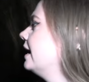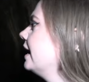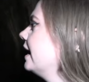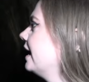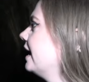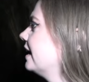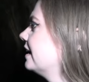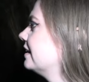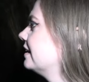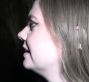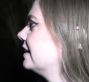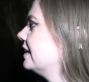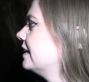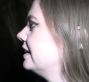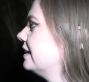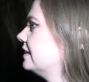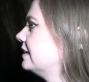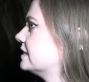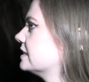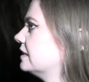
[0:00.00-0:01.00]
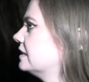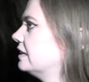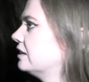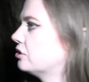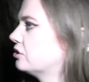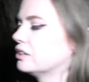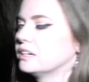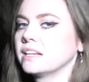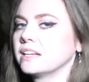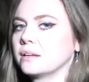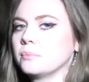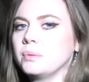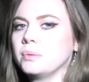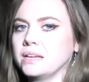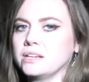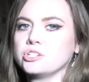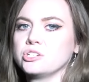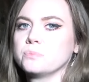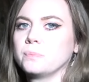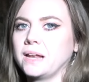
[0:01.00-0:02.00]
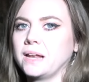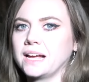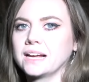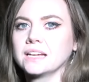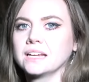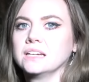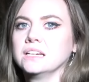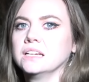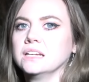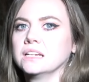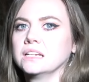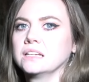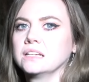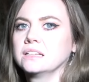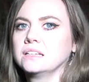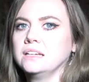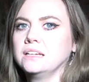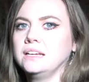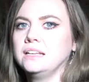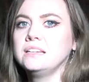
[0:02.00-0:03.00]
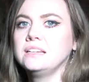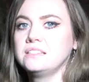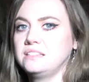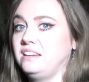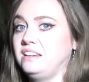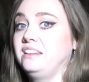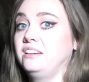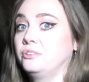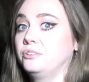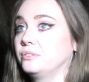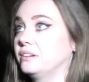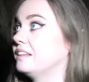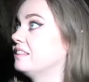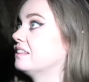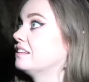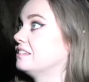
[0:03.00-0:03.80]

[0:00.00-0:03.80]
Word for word: and it's literally pitch black in here. It is literally the